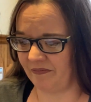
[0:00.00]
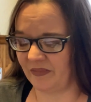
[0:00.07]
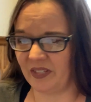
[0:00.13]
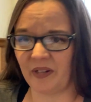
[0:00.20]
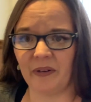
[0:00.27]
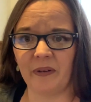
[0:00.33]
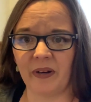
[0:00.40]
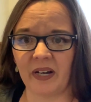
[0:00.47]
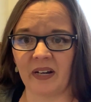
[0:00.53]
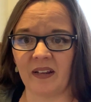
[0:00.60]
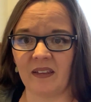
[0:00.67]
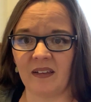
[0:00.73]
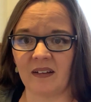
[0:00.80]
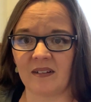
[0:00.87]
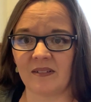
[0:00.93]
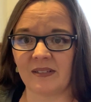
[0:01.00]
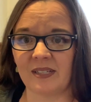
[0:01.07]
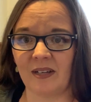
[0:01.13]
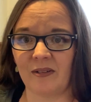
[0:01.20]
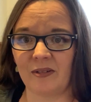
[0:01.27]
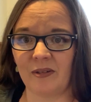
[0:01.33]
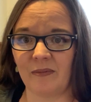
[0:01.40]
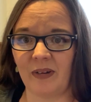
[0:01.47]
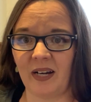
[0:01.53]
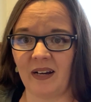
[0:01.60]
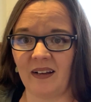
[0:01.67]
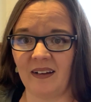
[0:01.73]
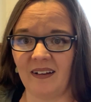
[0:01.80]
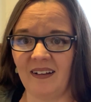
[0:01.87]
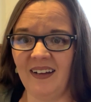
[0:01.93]
do anything on social
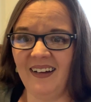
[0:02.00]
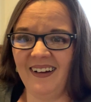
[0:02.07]
media.